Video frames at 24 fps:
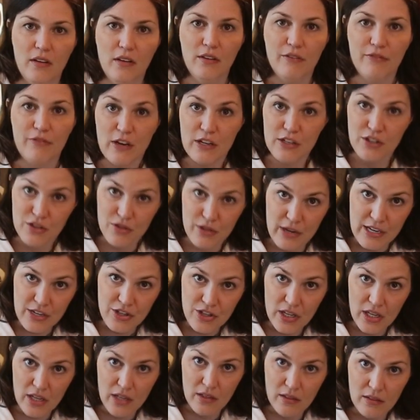
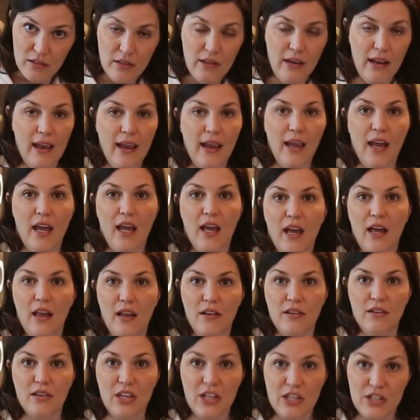frustration
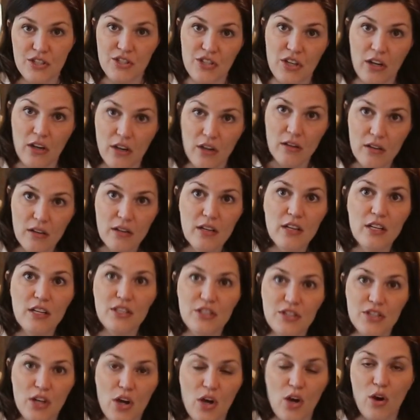and concern.
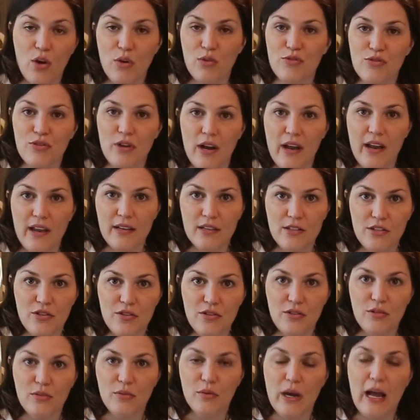So trying
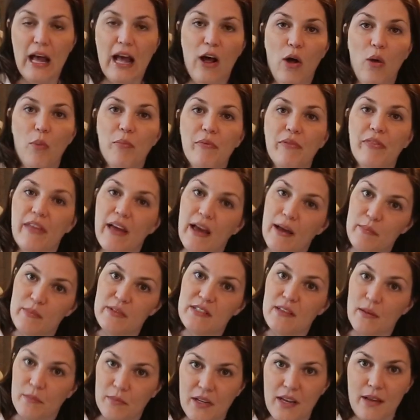to help them
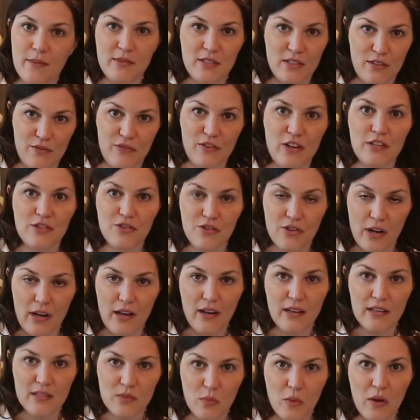sometimes is
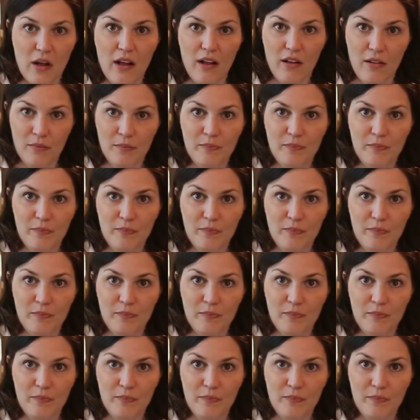frustrating as well.